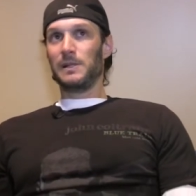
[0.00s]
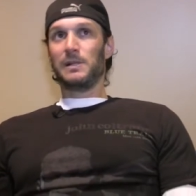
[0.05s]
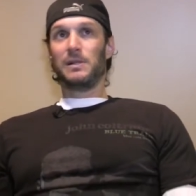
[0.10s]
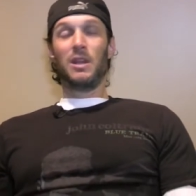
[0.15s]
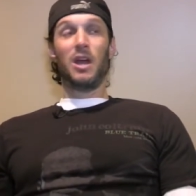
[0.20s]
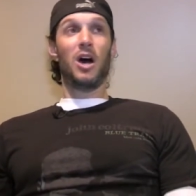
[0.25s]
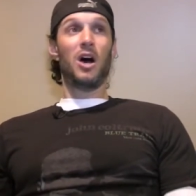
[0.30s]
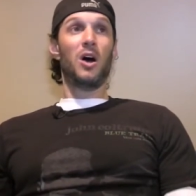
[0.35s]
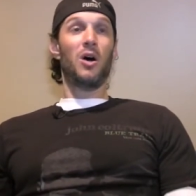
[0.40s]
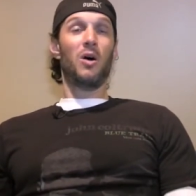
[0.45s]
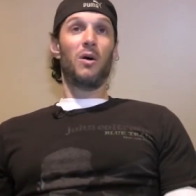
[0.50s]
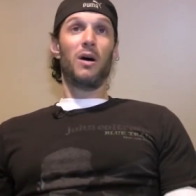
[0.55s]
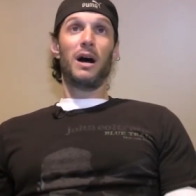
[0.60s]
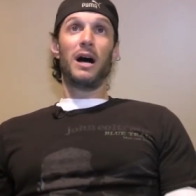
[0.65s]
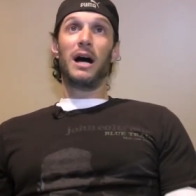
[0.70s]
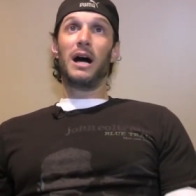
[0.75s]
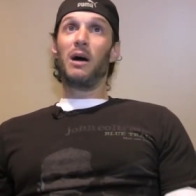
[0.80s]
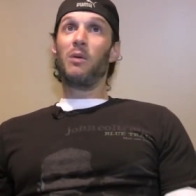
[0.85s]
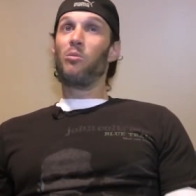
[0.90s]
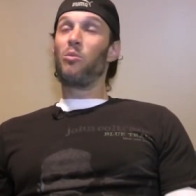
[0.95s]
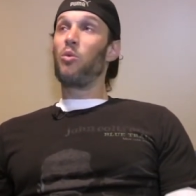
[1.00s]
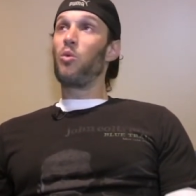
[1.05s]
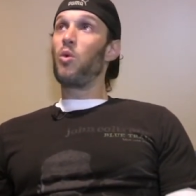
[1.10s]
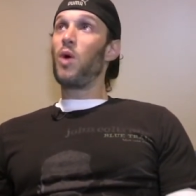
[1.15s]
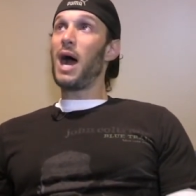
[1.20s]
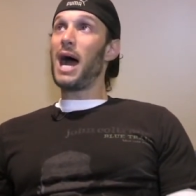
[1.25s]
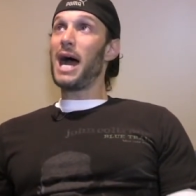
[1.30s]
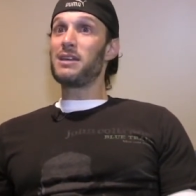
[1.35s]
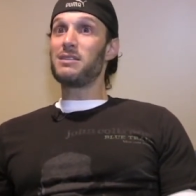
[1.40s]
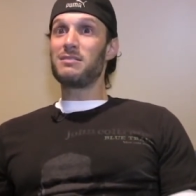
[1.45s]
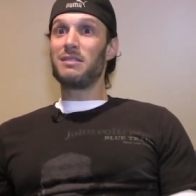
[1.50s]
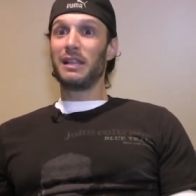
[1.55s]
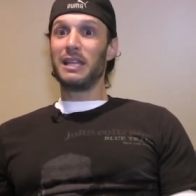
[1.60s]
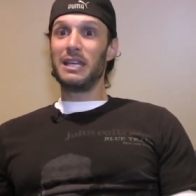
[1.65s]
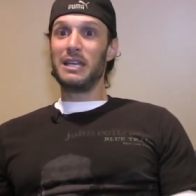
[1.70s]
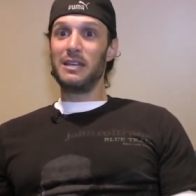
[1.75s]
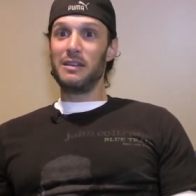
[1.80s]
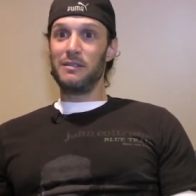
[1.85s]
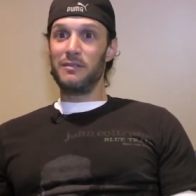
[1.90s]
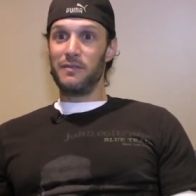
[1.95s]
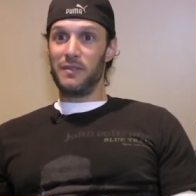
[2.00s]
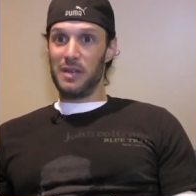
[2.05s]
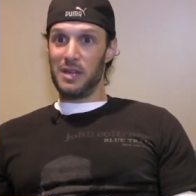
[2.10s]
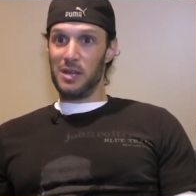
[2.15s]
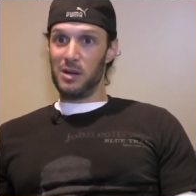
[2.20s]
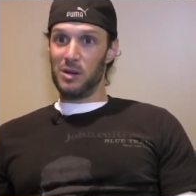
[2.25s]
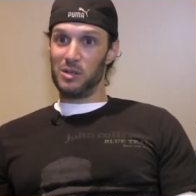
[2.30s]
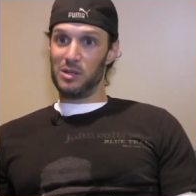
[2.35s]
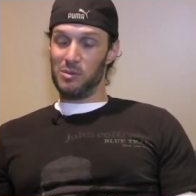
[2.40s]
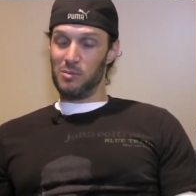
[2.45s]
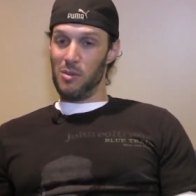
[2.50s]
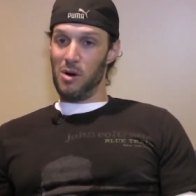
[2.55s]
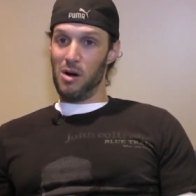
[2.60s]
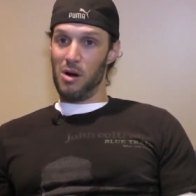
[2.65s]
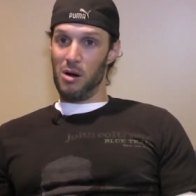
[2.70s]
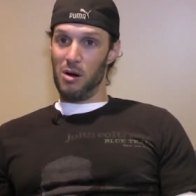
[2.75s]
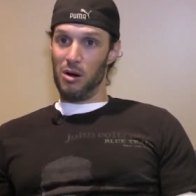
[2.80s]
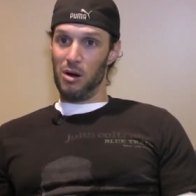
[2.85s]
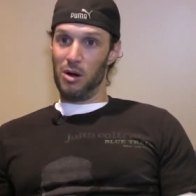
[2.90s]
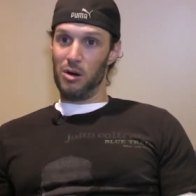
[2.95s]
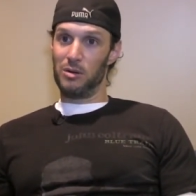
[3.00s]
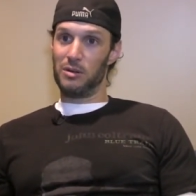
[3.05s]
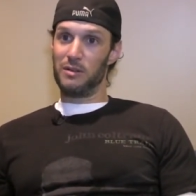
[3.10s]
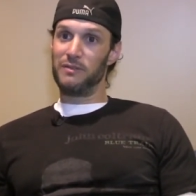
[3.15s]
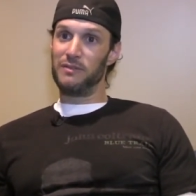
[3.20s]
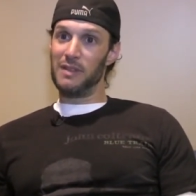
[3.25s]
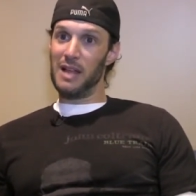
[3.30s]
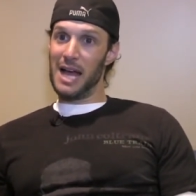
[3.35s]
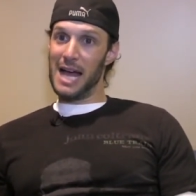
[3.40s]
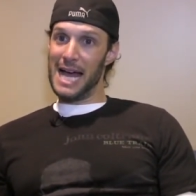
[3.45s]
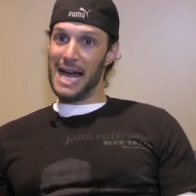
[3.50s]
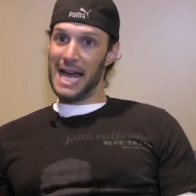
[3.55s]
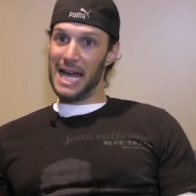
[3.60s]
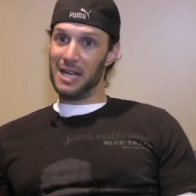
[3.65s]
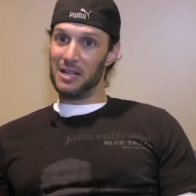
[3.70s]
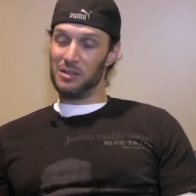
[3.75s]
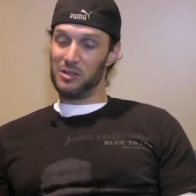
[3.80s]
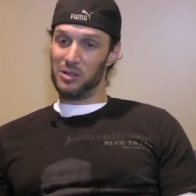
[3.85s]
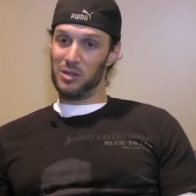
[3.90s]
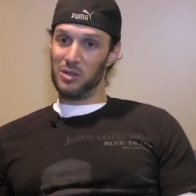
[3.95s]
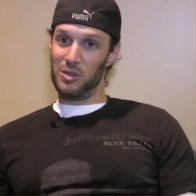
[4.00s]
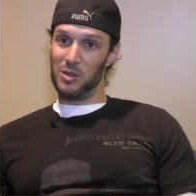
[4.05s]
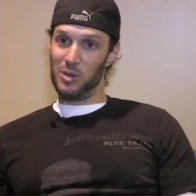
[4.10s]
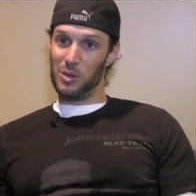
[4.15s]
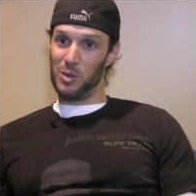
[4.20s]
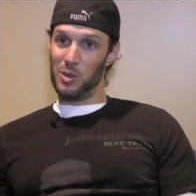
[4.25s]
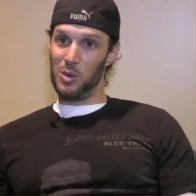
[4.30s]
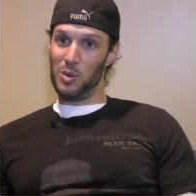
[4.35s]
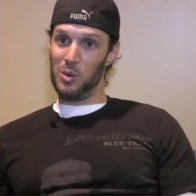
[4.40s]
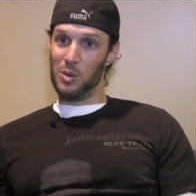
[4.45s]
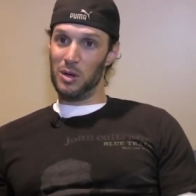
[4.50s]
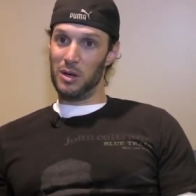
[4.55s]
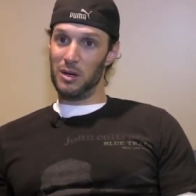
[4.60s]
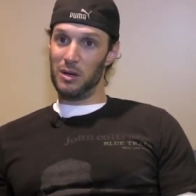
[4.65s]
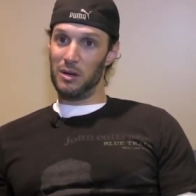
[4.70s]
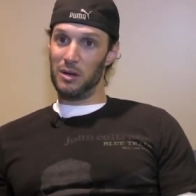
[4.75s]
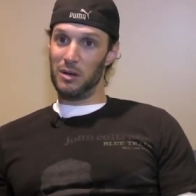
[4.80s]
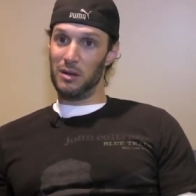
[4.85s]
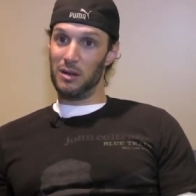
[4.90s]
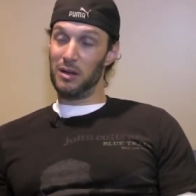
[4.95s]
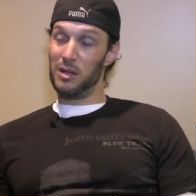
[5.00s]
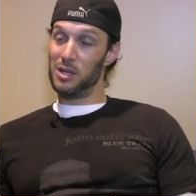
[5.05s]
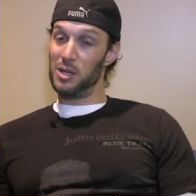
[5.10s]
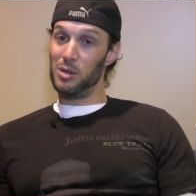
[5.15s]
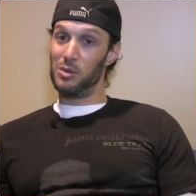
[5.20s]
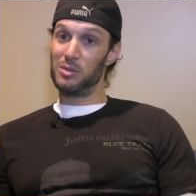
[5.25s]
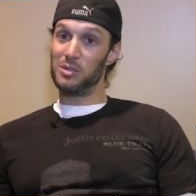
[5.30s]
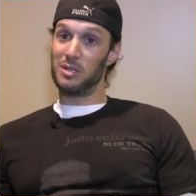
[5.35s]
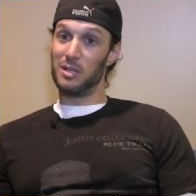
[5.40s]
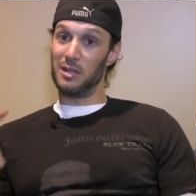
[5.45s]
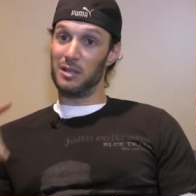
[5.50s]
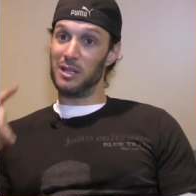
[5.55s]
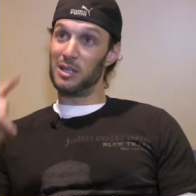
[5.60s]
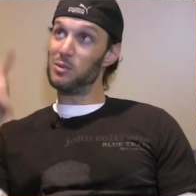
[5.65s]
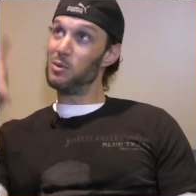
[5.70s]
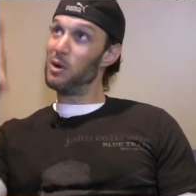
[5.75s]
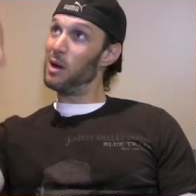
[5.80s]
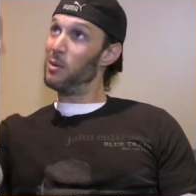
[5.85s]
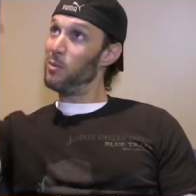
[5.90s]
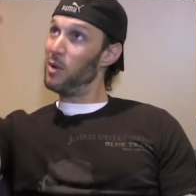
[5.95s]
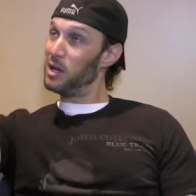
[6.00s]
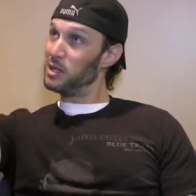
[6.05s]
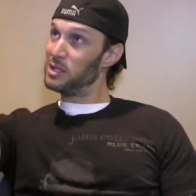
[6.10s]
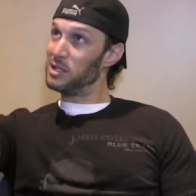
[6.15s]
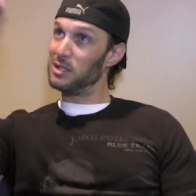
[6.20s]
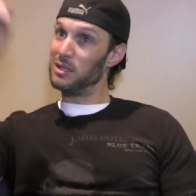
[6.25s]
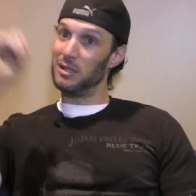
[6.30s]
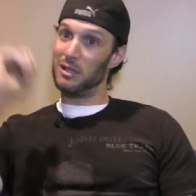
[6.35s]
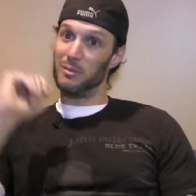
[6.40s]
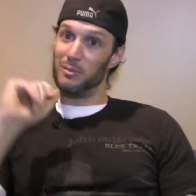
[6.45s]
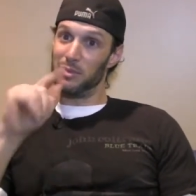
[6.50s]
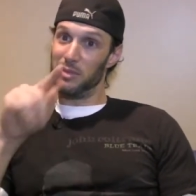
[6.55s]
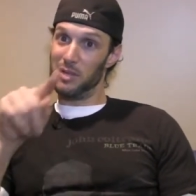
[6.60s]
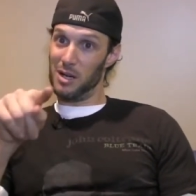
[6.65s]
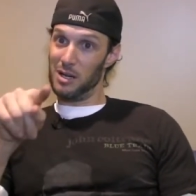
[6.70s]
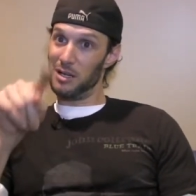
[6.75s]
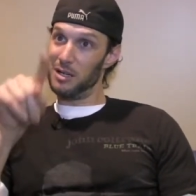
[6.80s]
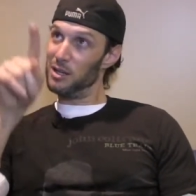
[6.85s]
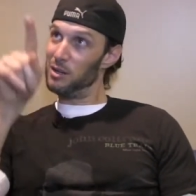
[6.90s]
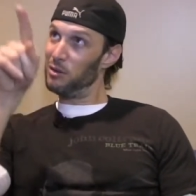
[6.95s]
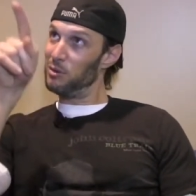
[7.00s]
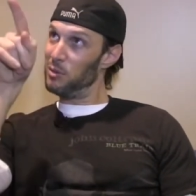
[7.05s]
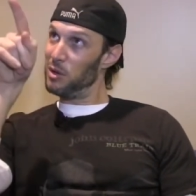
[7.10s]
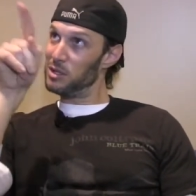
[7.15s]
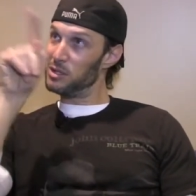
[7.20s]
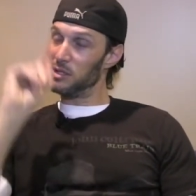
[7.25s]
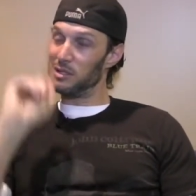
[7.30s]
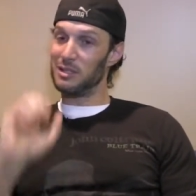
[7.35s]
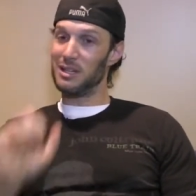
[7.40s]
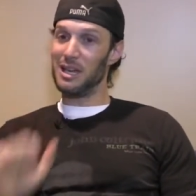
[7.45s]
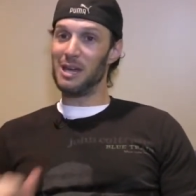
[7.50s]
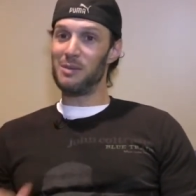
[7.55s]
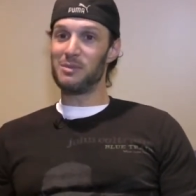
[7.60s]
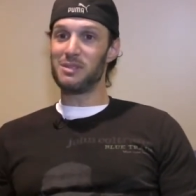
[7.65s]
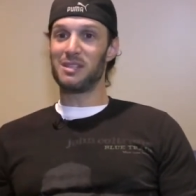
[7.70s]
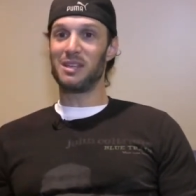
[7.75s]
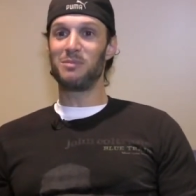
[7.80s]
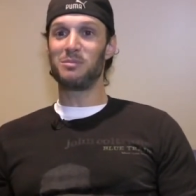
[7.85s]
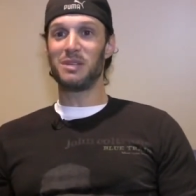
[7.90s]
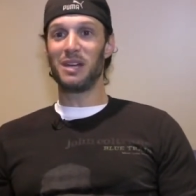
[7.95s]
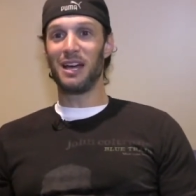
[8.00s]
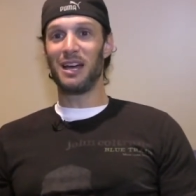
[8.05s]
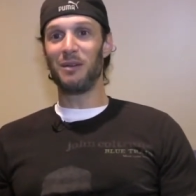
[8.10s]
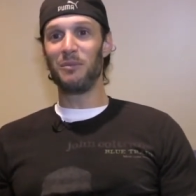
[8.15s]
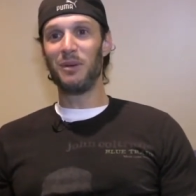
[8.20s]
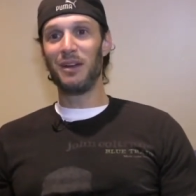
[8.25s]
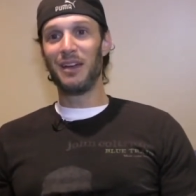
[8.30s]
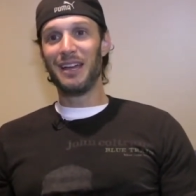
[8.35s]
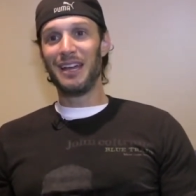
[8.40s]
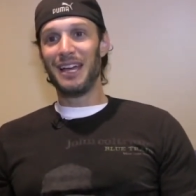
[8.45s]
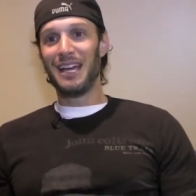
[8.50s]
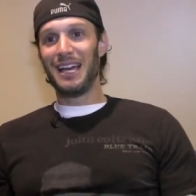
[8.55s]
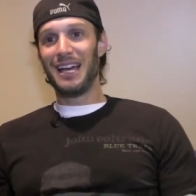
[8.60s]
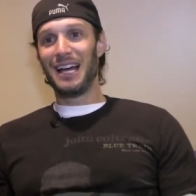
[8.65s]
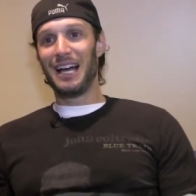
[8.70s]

Uh, no, um, I leave here tomorrow to fly to Houston. That's why I'm watching the, I'm talking to you and watching sure. the game at the same time. Sure.